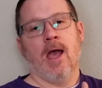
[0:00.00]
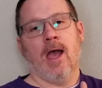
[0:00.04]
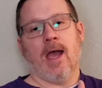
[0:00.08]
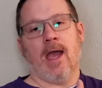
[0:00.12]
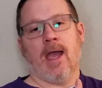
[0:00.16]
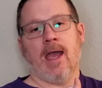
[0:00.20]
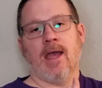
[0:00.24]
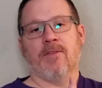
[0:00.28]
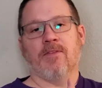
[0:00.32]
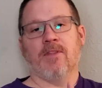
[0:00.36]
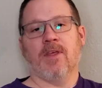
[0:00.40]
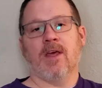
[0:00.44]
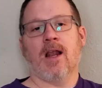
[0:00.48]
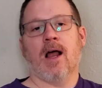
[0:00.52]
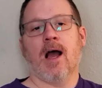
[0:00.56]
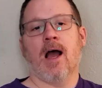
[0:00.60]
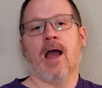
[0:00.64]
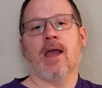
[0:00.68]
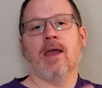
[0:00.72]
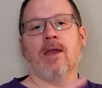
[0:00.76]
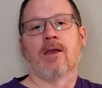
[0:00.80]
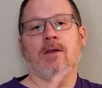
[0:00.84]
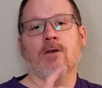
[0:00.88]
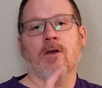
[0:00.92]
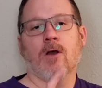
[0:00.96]
and then
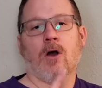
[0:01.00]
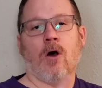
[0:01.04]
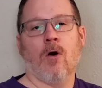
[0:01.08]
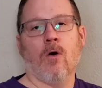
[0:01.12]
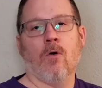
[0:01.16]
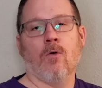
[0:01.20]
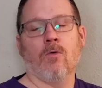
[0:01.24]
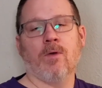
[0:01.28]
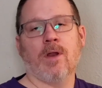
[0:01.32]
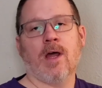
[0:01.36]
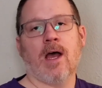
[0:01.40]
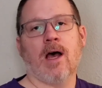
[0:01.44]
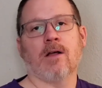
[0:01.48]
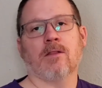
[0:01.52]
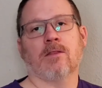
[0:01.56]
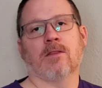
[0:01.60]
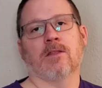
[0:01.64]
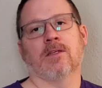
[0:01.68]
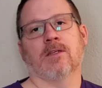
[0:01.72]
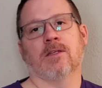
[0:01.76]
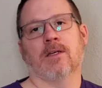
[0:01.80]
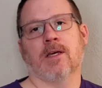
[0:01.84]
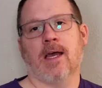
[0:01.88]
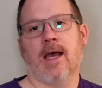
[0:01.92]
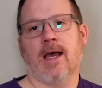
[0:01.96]
I honed out
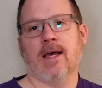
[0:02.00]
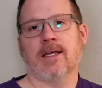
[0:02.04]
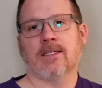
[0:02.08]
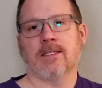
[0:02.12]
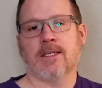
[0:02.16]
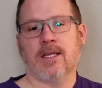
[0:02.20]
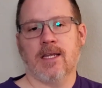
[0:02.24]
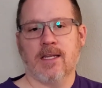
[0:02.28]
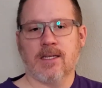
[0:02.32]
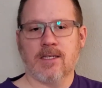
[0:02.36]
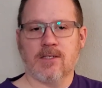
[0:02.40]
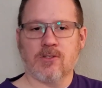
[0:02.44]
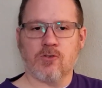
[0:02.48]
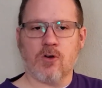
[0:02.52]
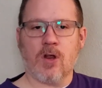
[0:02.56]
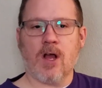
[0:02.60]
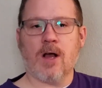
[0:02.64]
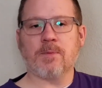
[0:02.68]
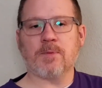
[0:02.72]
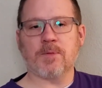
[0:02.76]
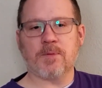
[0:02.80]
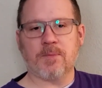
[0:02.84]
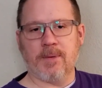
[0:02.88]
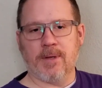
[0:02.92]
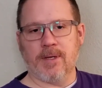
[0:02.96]
the S10
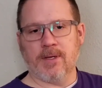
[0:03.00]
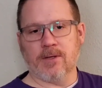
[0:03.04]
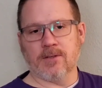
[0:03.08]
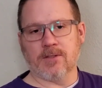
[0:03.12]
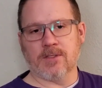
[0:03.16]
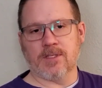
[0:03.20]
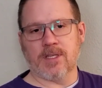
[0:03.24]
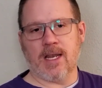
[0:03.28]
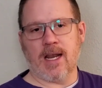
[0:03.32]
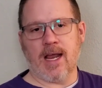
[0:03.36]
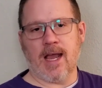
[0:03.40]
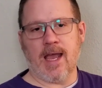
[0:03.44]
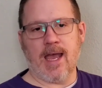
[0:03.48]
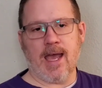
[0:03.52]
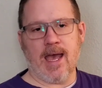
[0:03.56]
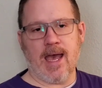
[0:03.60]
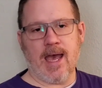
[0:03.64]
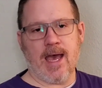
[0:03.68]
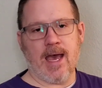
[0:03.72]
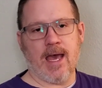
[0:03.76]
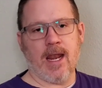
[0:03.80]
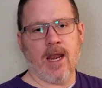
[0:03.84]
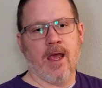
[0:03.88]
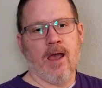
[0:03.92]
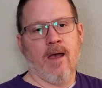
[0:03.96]
drop spindles that I
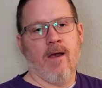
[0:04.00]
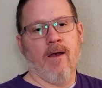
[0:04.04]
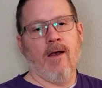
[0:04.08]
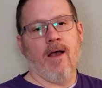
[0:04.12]
had